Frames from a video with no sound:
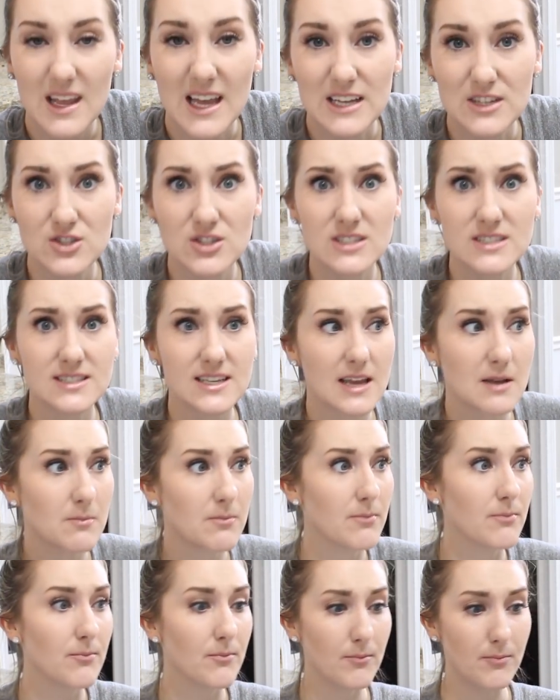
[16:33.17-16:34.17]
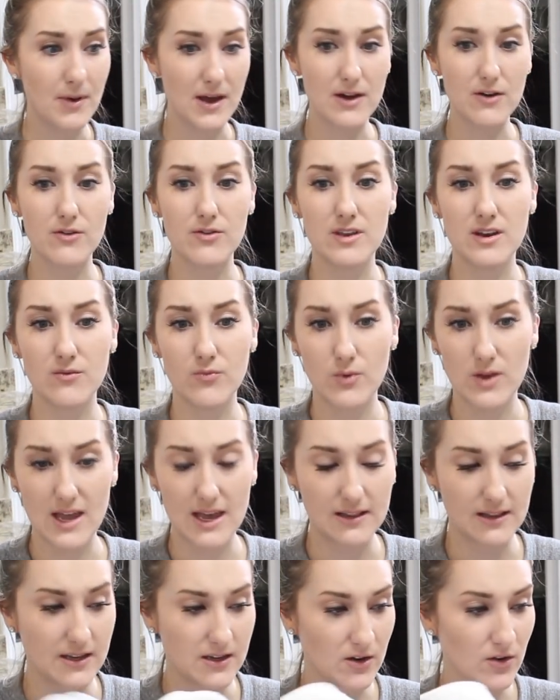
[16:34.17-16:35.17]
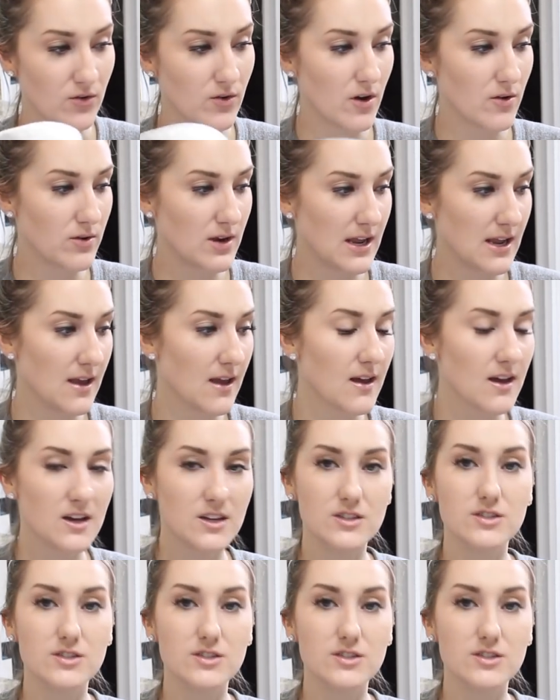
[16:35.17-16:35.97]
Actually, it's like better than if we had like a grody